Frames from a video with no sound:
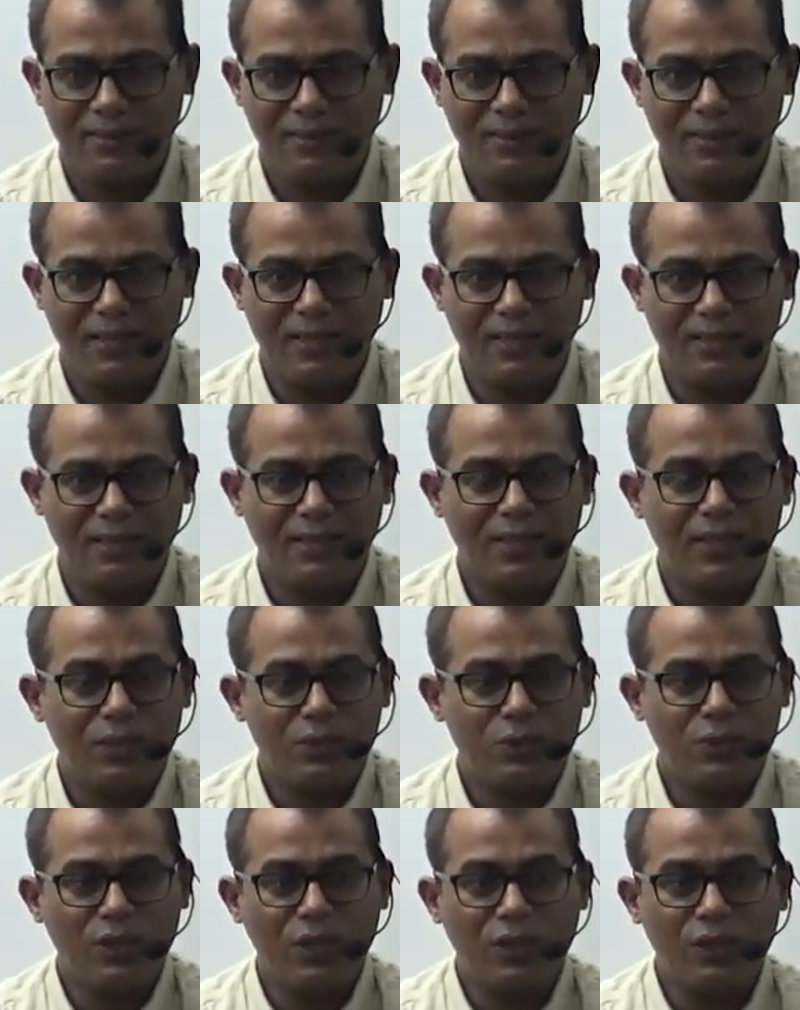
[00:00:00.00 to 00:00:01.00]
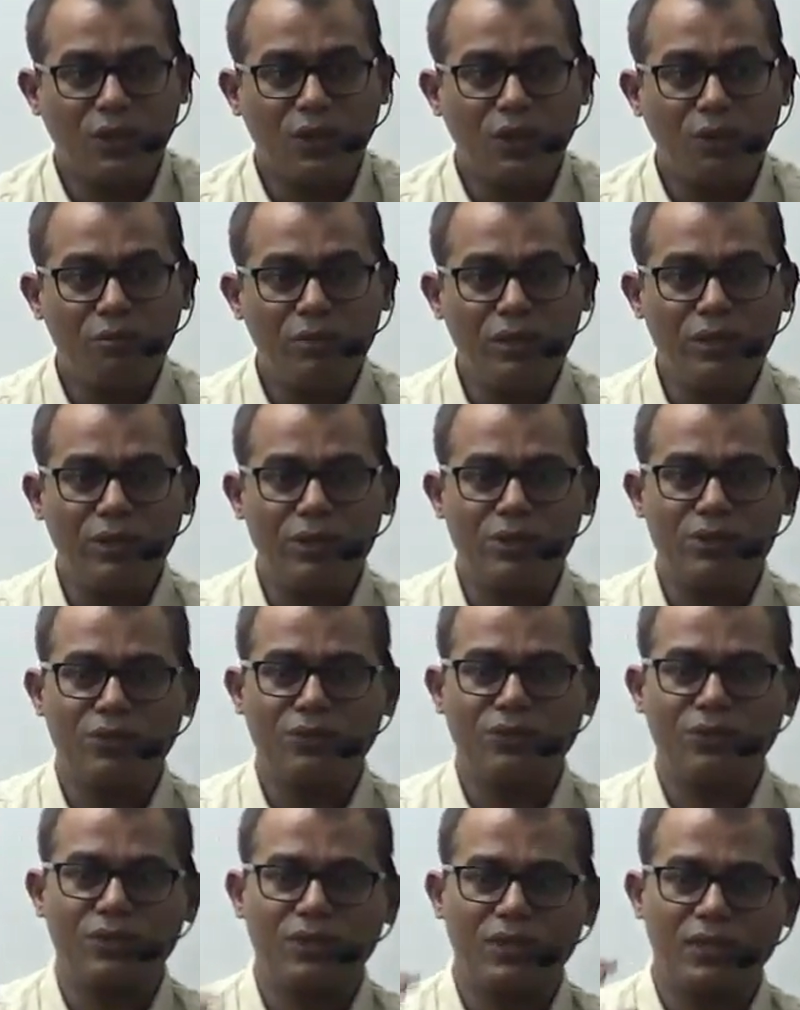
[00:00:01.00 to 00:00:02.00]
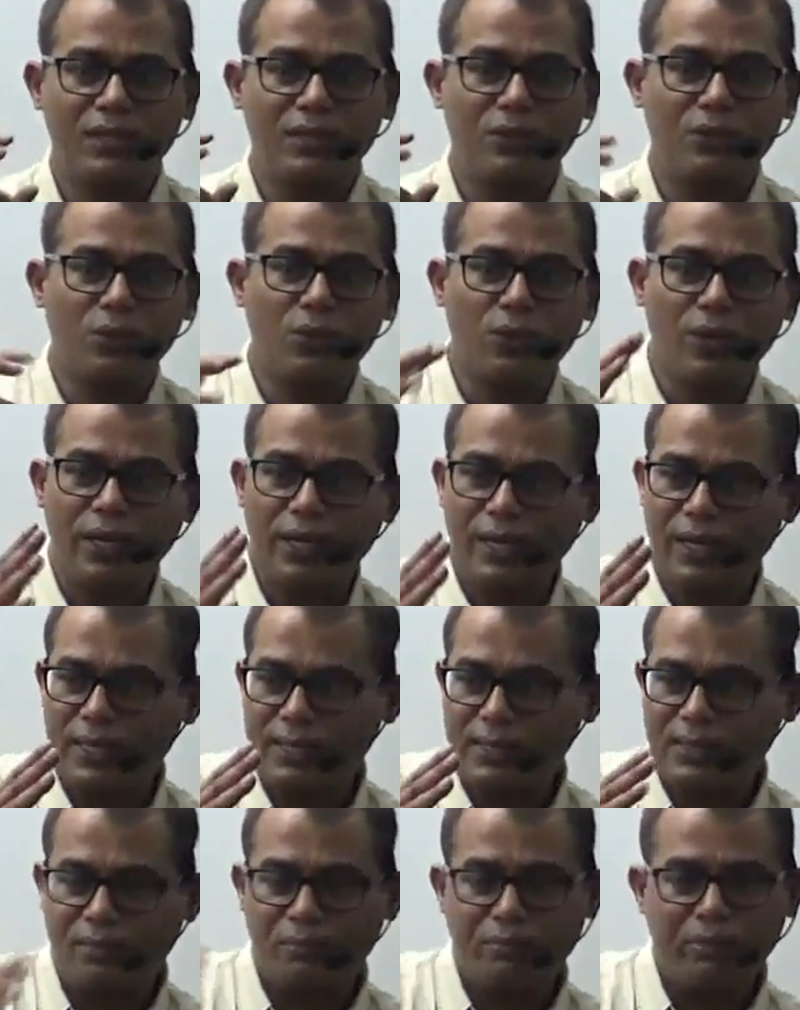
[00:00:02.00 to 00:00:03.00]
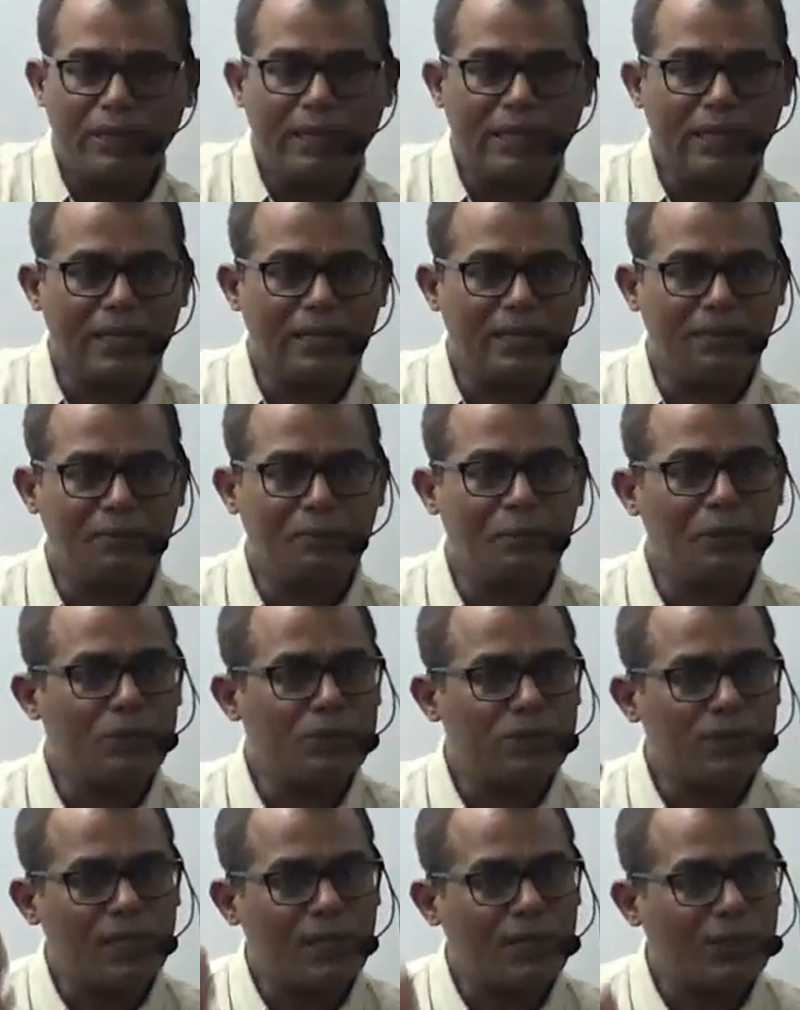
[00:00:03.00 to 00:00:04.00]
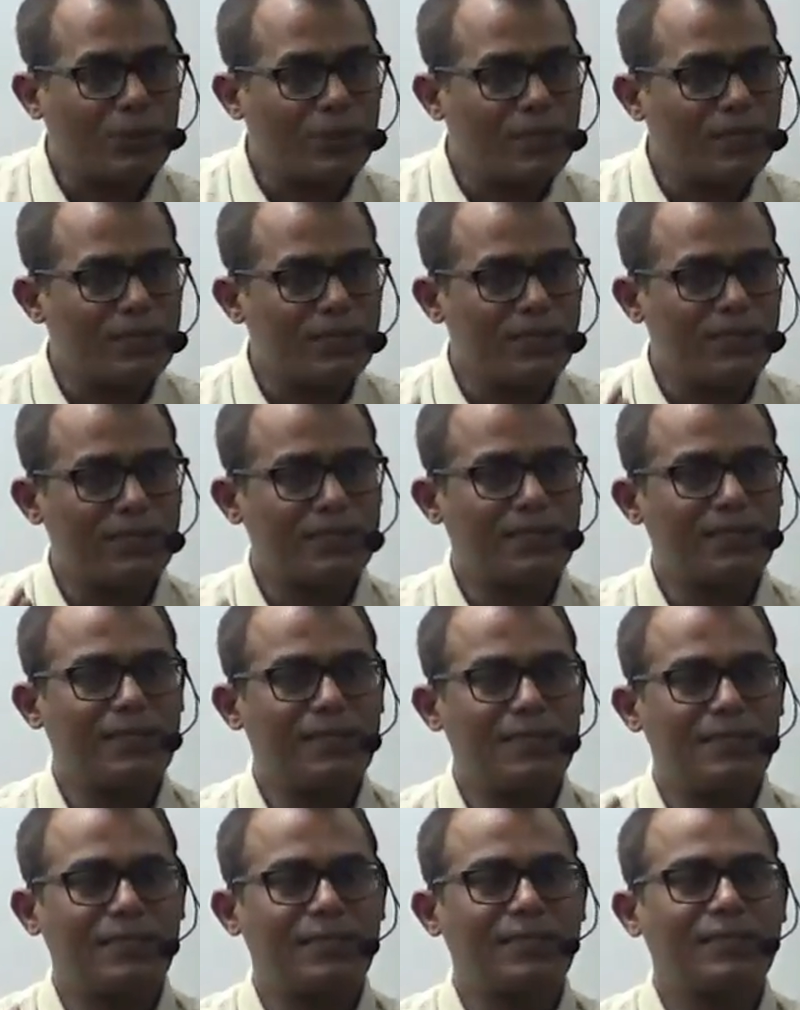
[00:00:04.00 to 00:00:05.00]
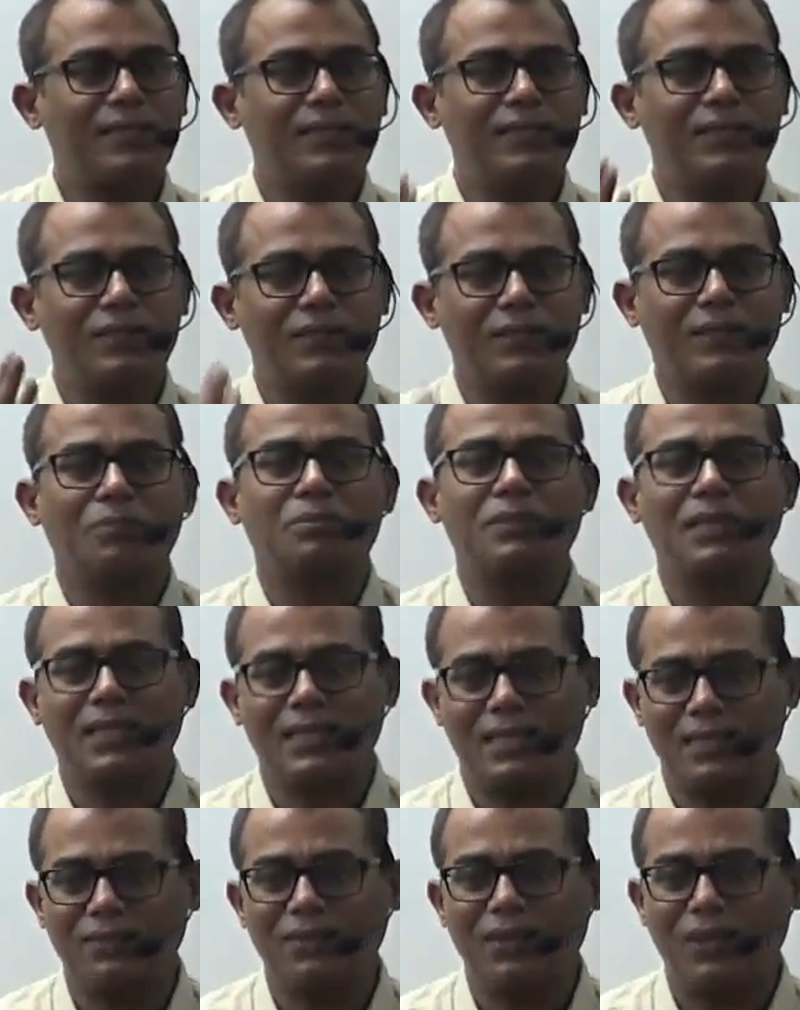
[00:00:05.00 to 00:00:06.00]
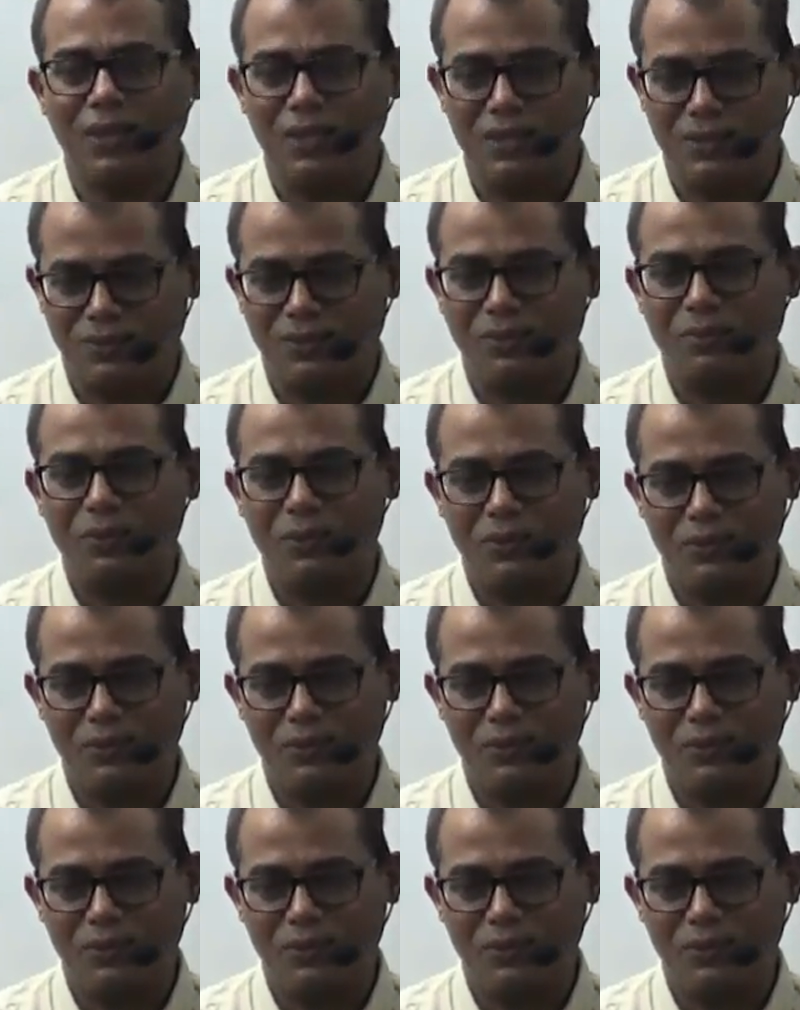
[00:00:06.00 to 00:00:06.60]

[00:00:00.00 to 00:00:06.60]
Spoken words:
right? So economy also, if you see, the core area is completely left because they are not interested in searching subjective knowledge from you.